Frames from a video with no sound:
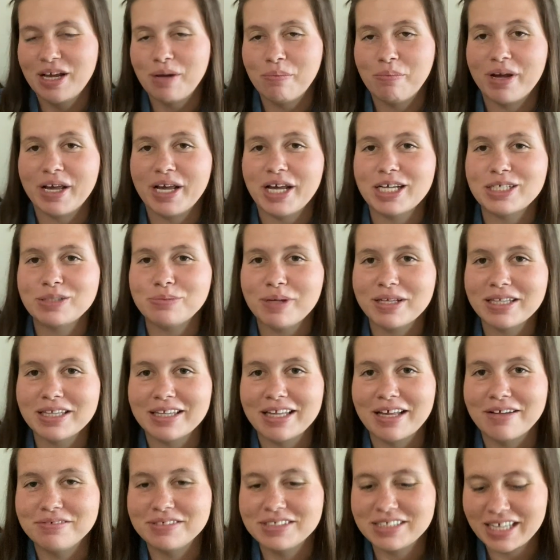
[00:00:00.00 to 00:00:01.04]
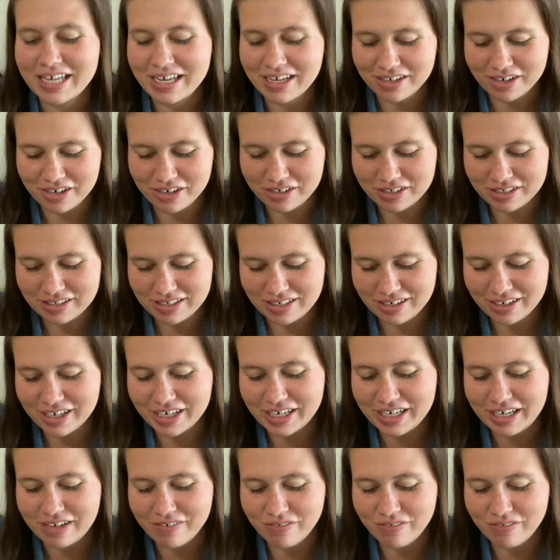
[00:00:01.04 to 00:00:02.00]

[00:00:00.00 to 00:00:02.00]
My husband loves that. Are any